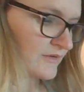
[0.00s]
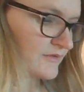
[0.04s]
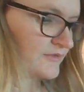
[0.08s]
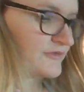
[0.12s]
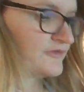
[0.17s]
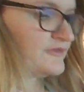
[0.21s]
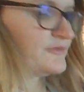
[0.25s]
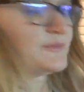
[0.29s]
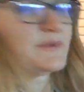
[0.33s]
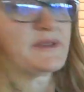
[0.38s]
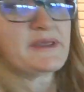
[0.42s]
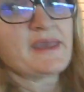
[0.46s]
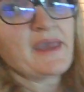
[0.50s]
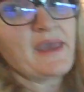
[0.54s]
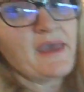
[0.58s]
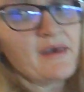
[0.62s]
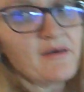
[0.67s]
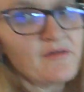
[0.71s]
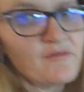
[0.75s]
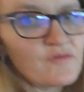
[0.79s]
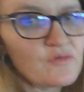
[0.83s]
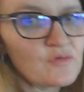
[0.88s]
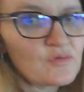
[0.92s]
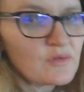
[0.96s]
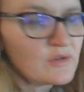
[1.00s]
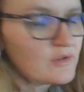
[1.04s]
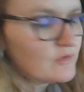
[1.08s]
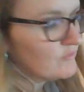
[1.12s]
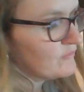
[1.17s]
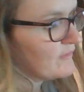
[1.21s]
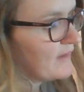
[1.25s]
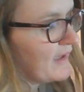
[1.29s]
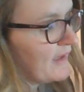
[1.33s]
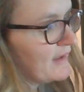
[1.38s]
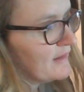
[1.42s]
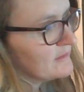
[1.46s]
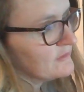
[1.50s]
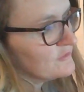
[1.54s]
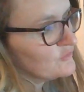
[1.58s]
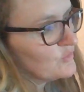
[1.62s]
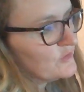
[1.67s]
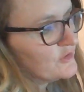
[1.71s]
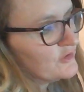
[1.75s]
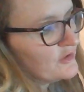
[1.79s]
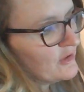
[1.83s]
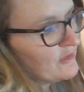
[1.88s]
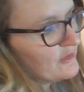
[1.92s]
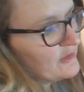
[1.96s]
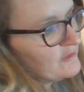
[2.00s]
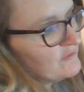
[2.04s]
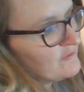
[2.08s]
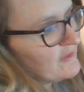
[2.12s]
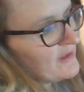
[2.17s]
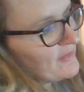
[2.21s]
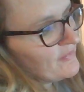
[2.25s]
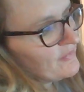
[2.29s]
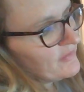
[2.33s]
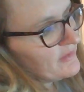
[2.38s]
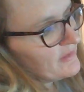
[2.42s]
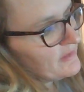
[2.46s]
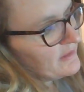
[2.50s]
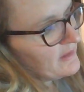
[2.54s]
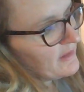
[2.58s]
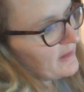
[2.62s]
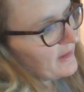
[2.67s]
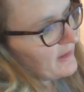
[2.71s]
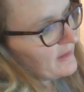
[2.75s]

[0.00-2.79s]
Just be careful around when you're going around the